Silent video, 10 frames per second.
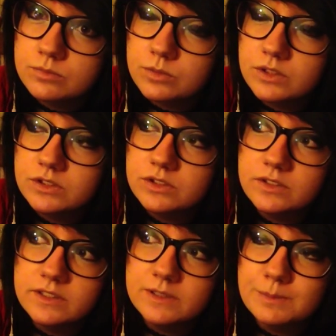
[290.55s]
which
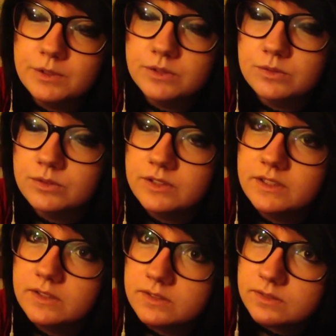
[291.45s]
his personal
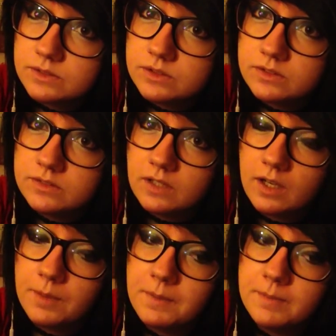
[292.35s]
is
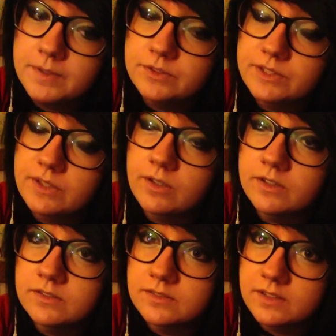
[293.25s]
MLG Hunt,